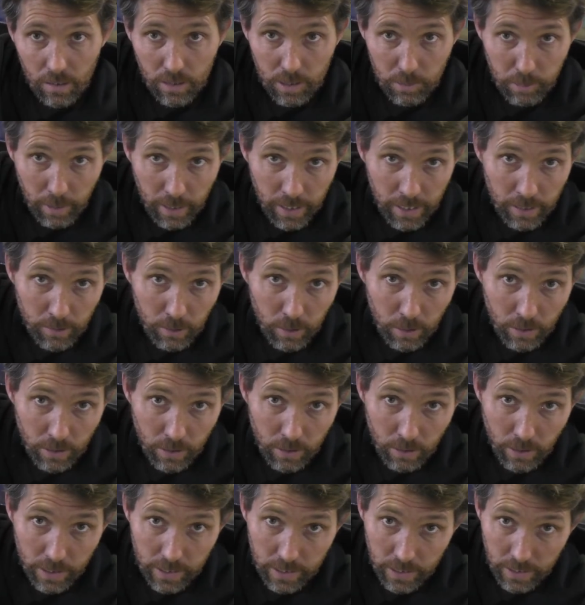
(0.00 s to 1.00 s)
I'll spare you all the
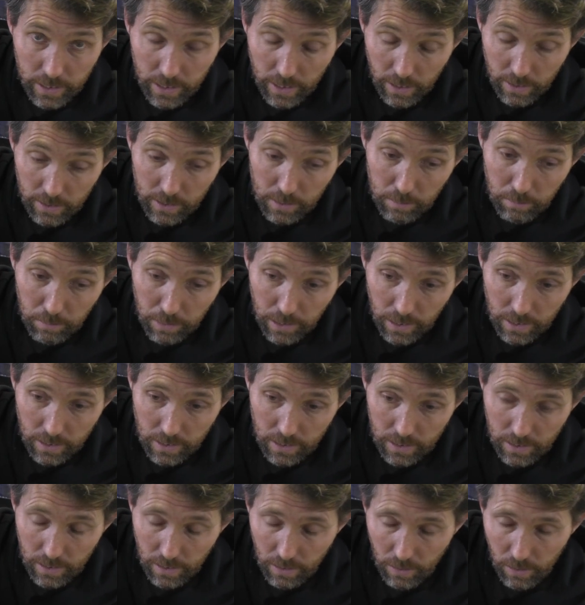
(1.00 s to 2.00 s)
gory details,
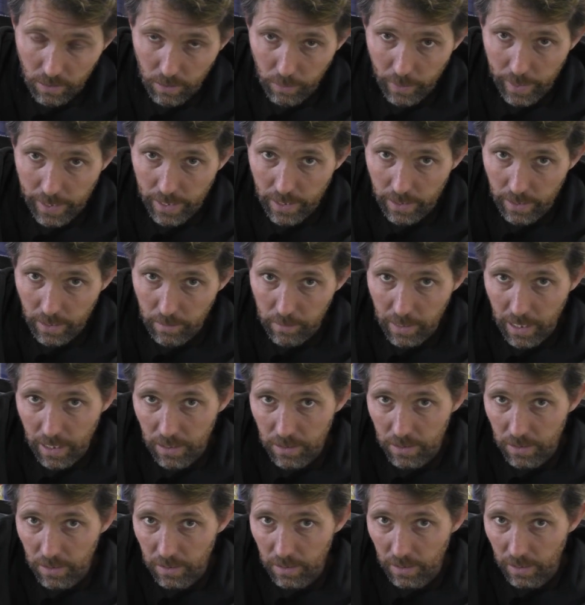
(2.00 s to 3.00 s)
but on the weekend I
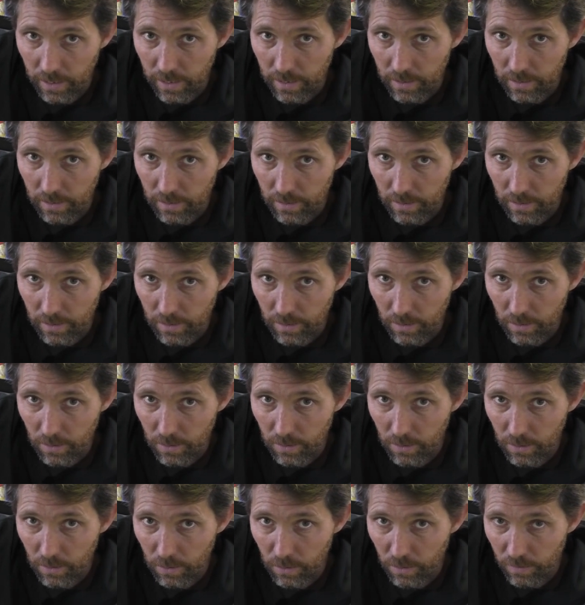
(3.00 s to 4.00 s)
managed to delete
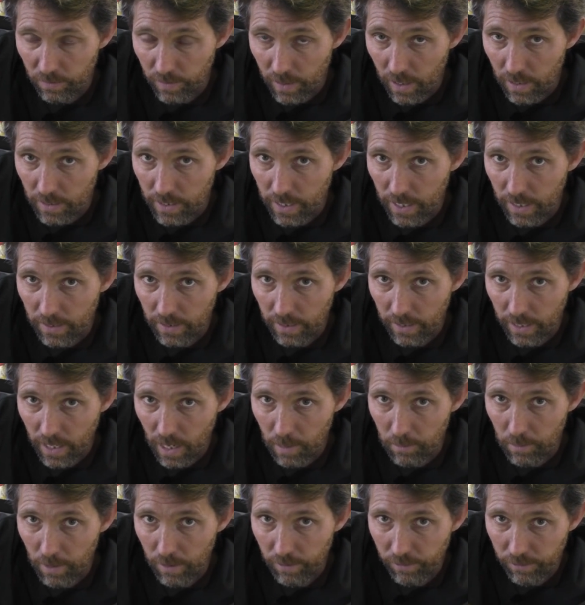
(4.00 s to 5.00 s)
all the files I had in the
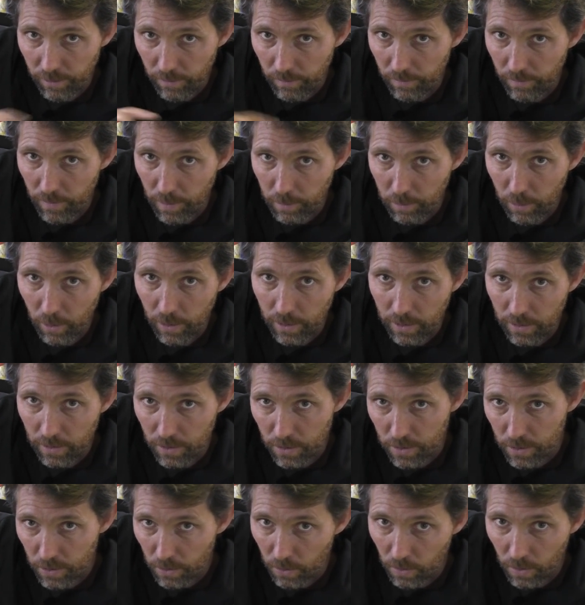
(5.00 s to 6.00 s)
camera from the point you
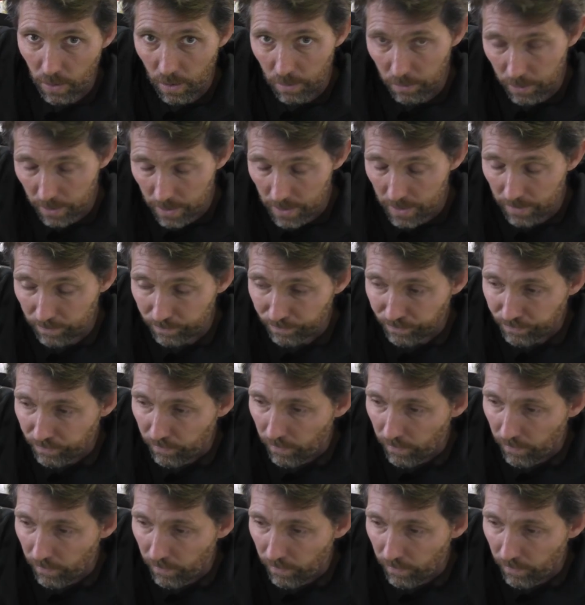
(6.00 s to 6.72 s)
just saw onwards.